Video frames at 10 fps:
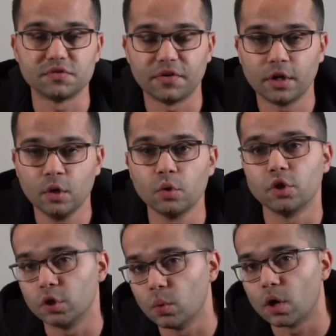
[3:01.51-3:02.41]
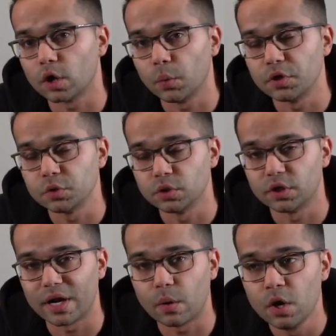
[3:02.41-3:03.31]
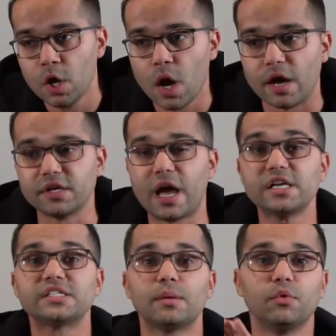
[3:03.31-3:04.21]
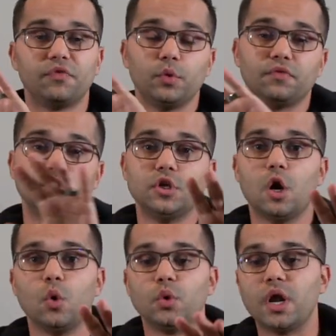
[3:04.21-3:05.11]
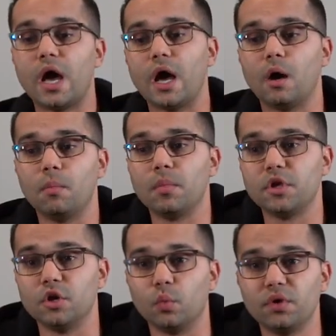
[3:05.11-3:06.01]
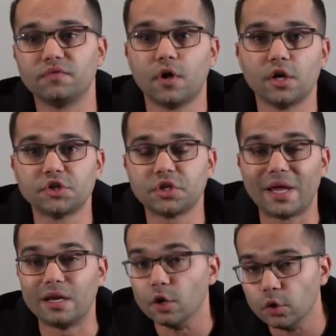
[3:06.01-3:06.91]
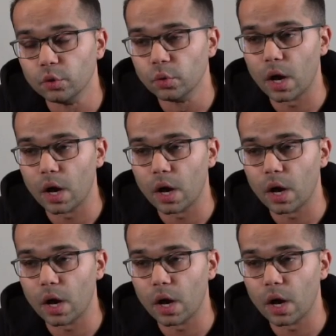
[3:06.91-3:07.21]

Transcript: video, you are going to learn. Now, as some of you have known, we've launched a new